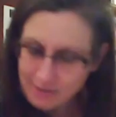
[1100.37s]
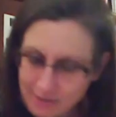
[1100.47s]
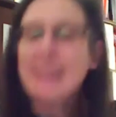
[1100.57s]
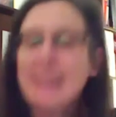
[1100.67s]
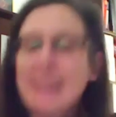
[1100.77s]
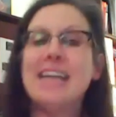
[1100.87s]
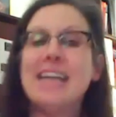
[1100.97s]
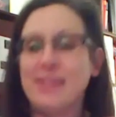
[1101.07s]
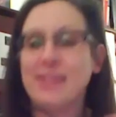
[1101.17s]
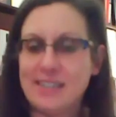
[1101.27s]
yeah,
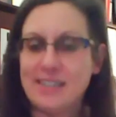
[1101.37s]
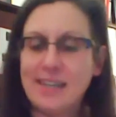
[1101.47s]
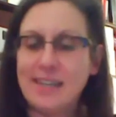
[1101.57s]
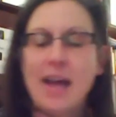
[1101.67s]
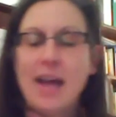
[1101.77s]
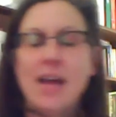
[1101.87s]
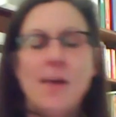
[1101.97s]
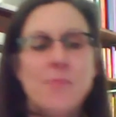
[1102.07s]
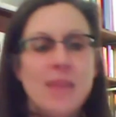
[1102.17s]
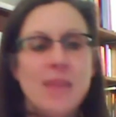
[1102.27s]
task-related touch. Yeah.
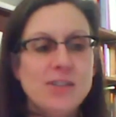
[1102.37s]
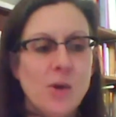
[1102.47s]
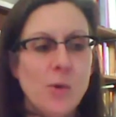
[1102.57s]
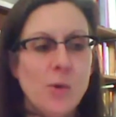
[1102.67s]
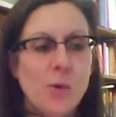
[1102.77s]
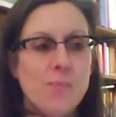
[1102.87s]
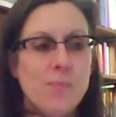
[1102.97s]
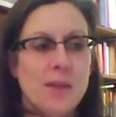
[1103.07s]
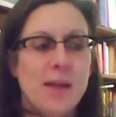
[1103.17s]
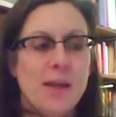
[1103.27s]
And so
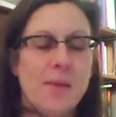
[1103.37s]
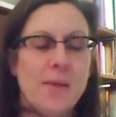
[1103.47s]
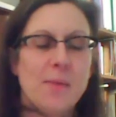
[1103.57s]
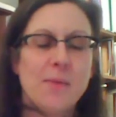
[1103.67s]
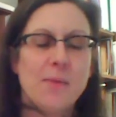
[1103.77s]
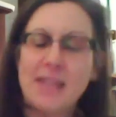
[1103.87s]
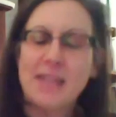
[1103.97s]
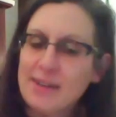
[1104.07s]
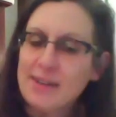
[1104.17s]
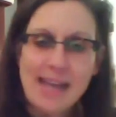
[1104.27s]

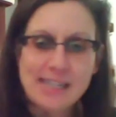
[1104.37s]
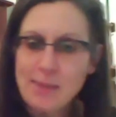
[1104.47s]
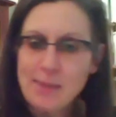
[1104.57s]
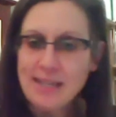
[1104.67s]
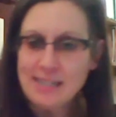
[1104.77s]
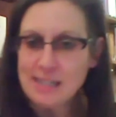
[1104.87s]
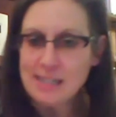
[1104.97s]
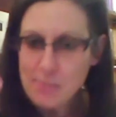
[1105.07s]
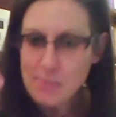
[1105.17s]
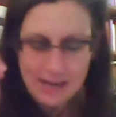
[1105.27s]
here again, speaking to the
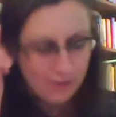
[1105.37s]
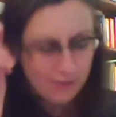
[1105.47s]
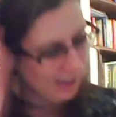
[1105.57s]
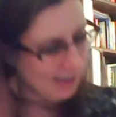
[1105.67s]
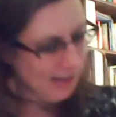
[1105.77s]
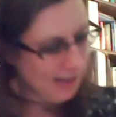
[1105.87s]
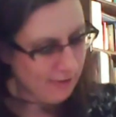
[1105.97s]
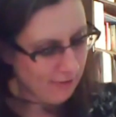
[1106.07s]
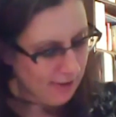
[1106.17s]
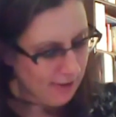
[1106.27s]
meaningfulness
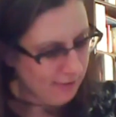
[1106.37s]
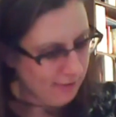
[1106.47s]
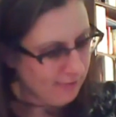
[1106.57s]
of